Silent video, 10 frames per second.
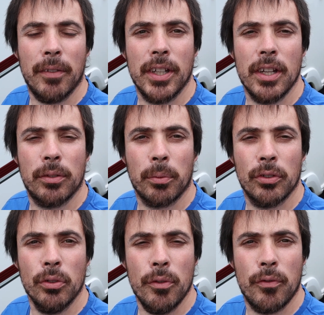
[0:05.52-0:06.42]
if you use some
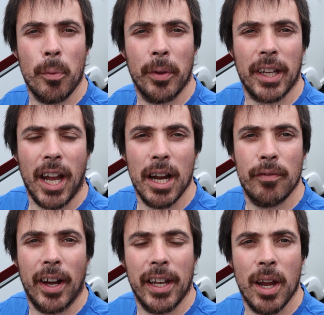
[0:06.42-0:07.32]
snow foam on the
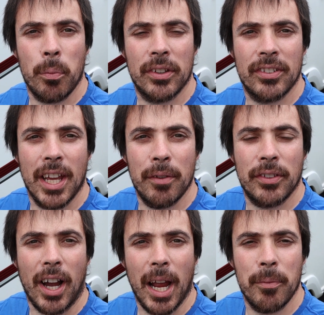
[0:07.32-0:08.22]
caravan, it would save
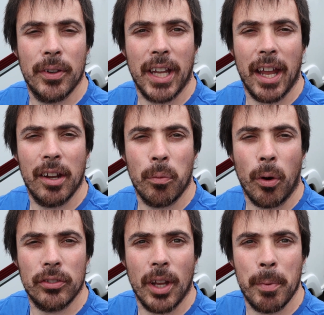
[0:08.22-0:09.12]
time for getting it
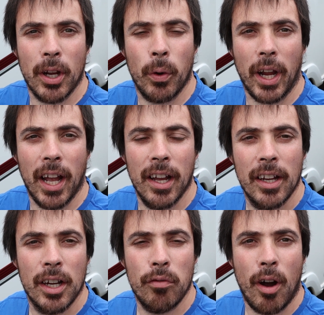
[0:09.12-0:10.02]
washed a bit quicker
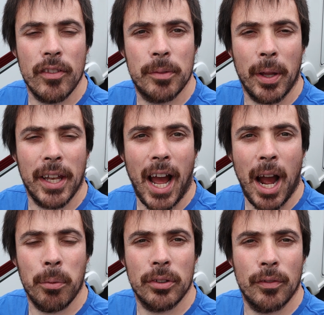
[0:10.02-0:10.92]
rather than spending
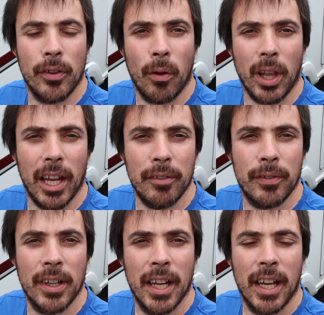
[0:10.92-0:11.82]
hours of your life
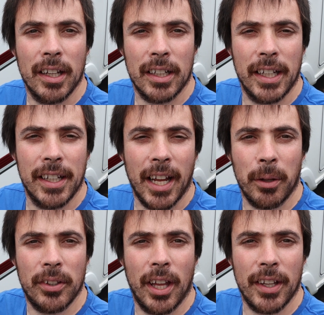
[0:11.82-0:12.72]
cleaning the
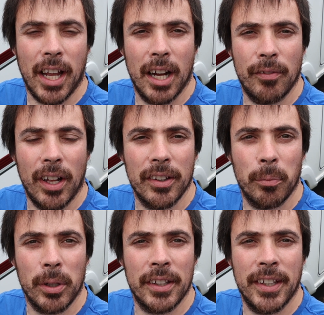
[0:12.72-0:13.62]
outside of the caravan?
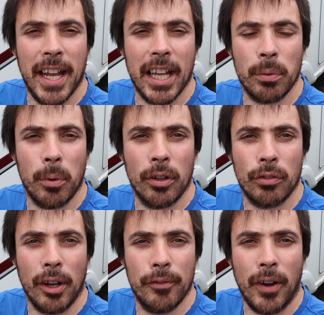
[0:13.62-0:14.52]
Well, today that's what we're going to
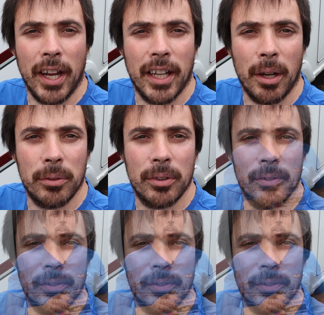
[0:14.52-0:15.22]
try and find out.